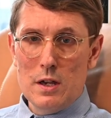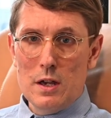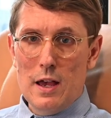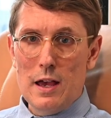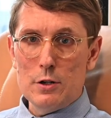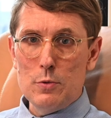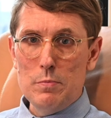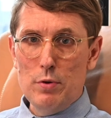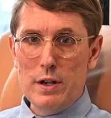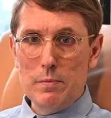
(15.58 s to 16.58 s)
How do we
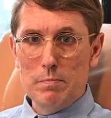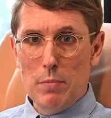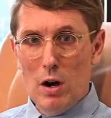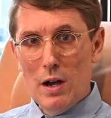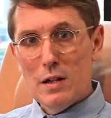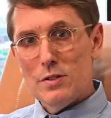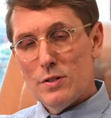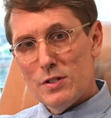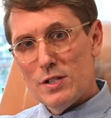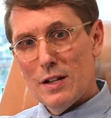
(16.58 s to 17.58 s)
bring buyers
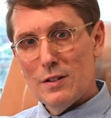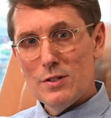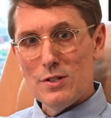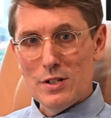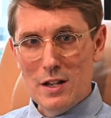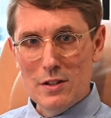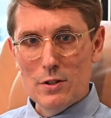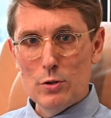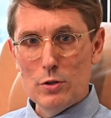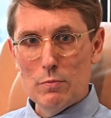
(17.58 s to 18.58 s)
and sellers together
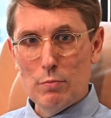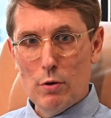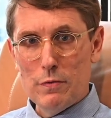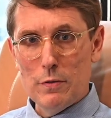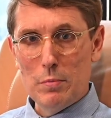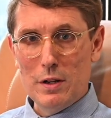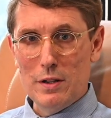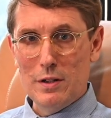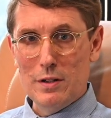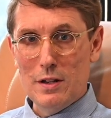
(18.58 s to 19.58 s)
who can
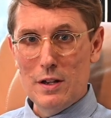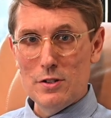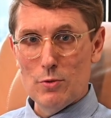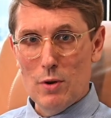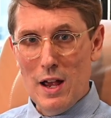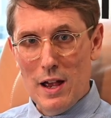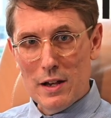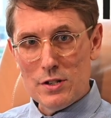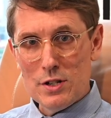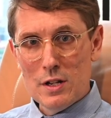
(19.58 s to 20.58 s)
profitably
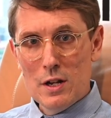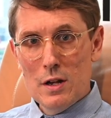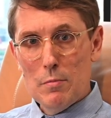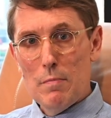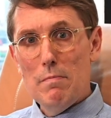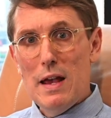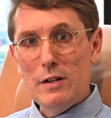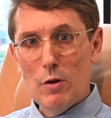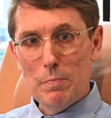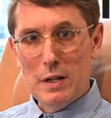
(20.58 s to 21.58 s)
interact but may
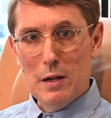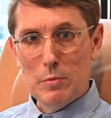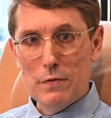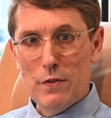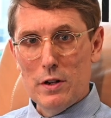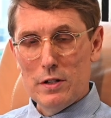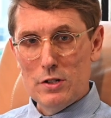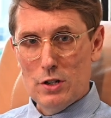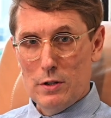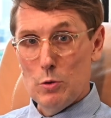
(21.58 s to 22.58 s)
not be able to find
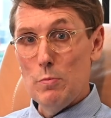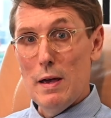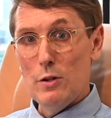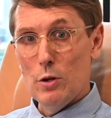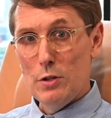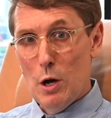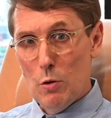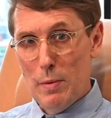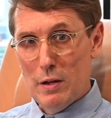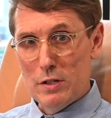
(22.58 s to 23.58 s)
each other, who may not know
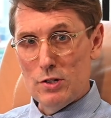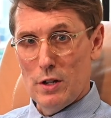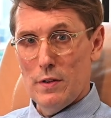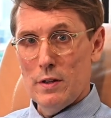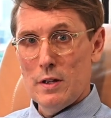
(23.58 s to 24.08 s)
about each other?